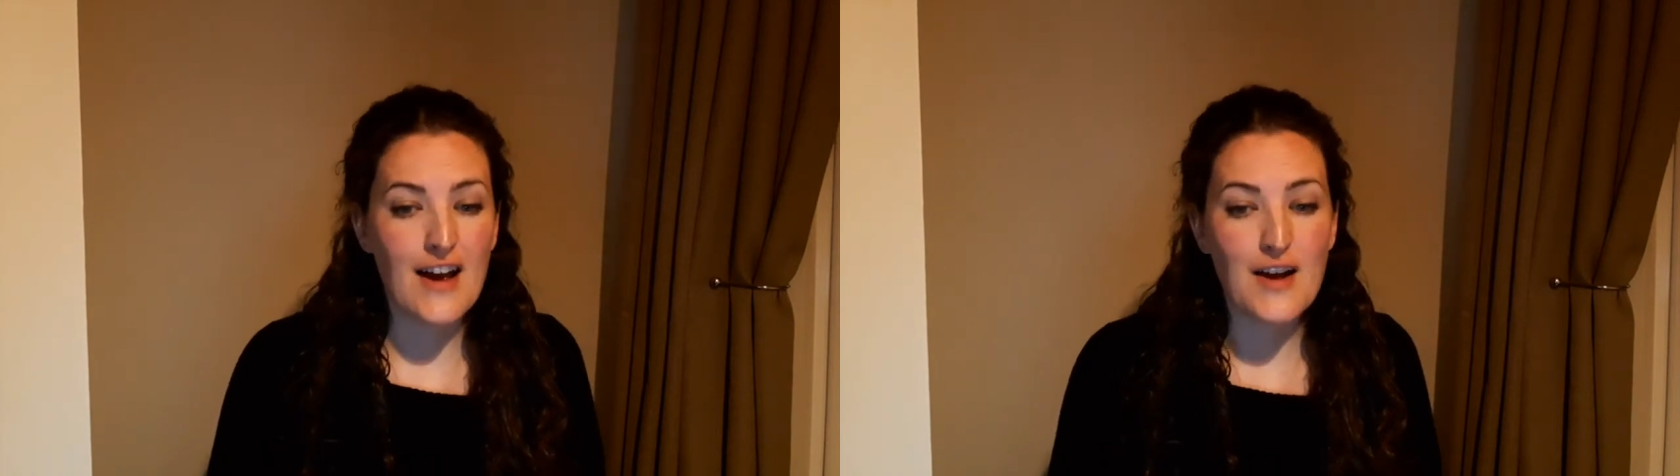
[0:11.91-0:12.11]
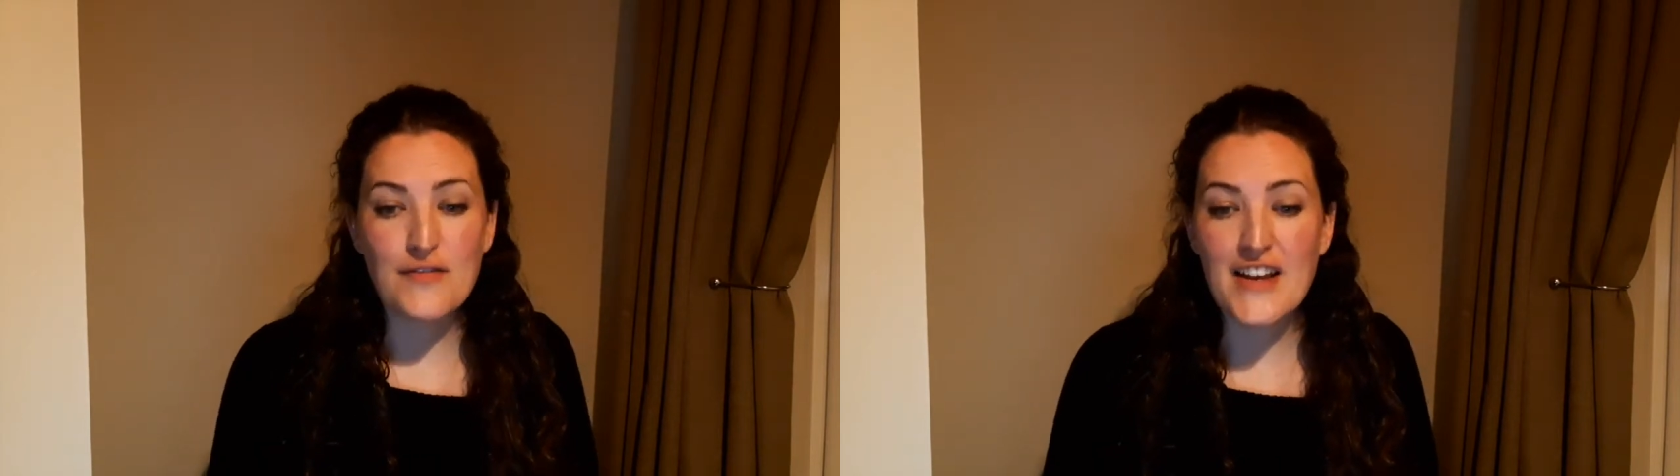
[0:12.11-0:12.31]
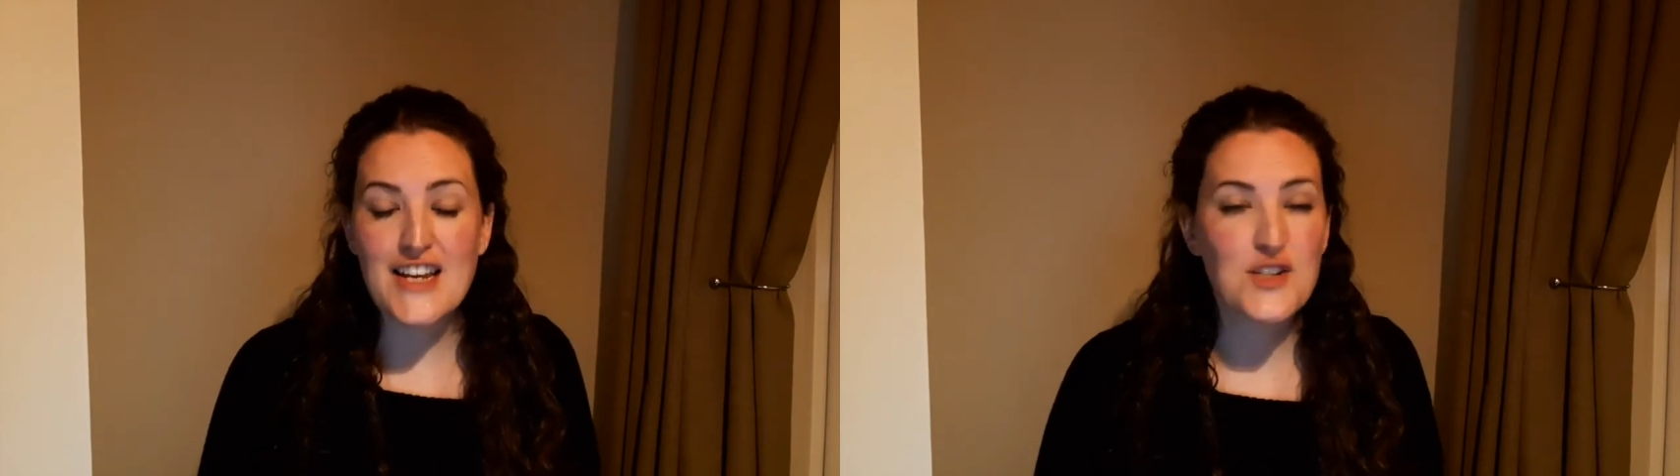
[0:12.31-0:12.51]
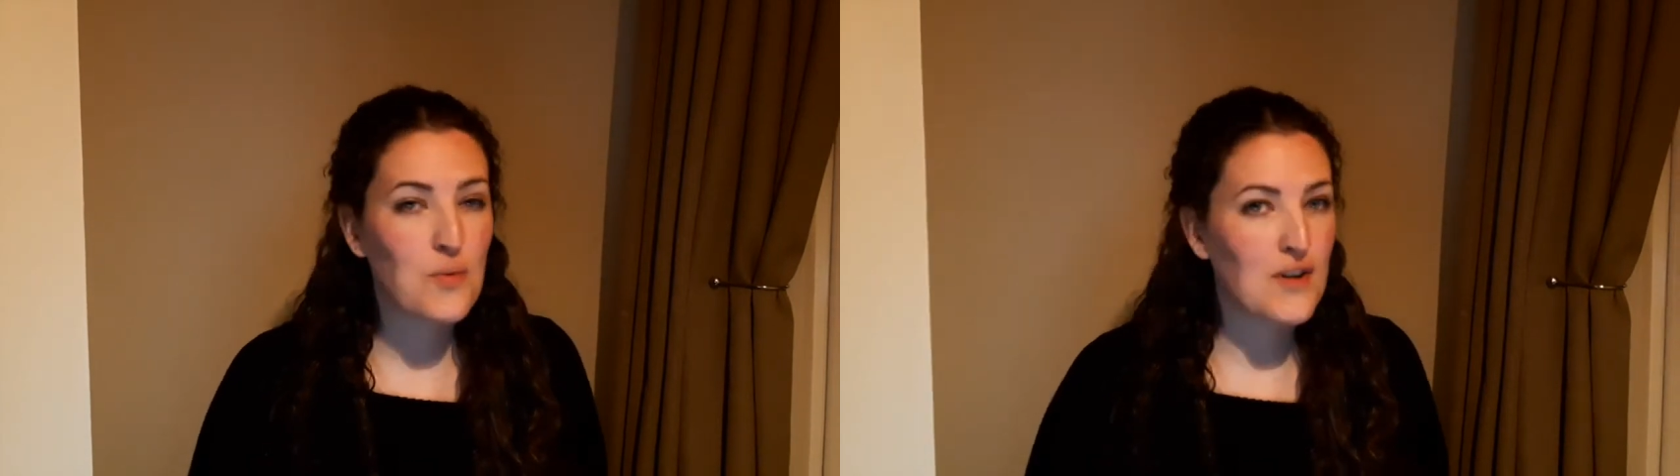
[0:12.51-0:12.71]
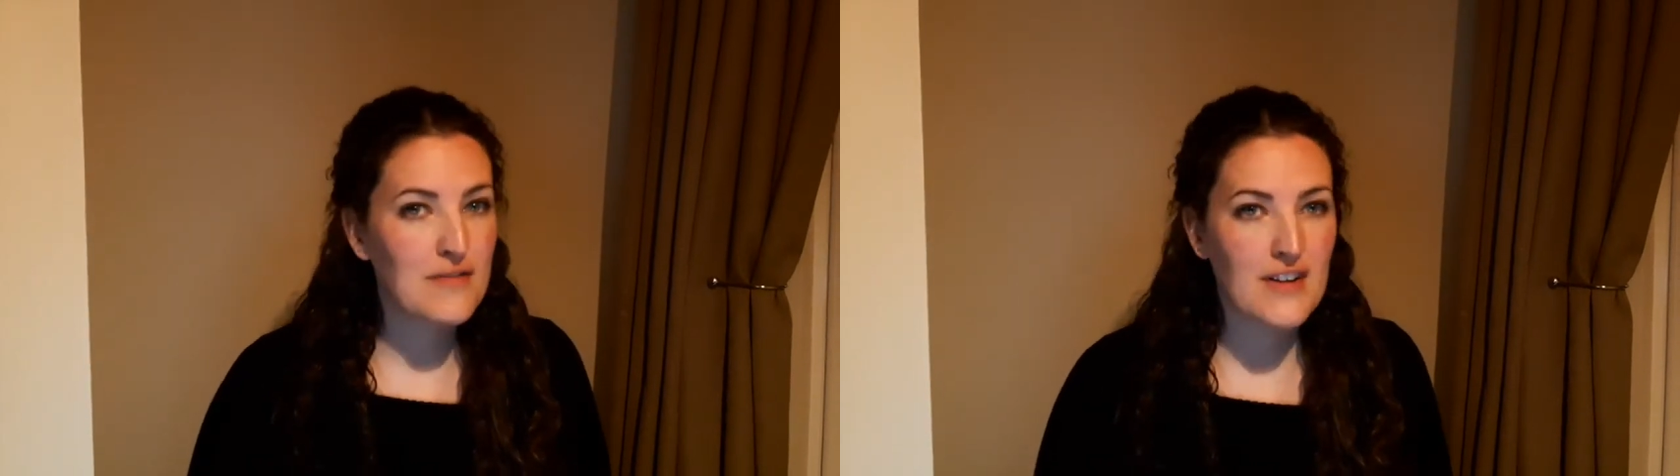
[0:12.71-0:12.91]
for each one
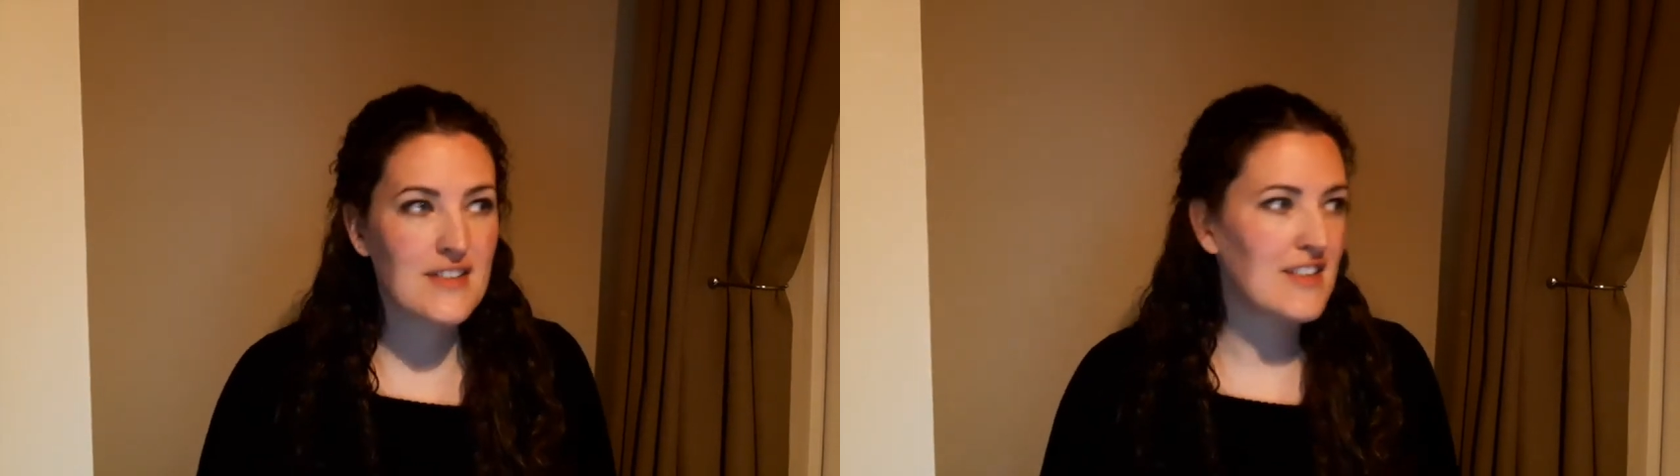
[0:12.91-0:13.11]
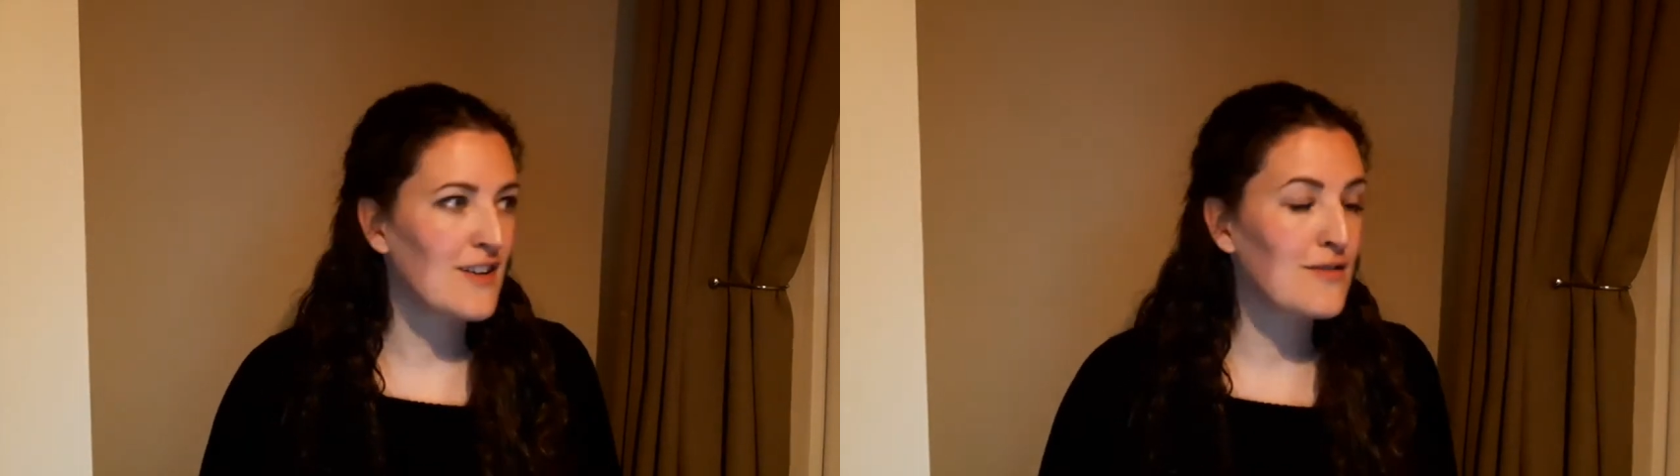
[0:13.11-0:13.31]
of us in our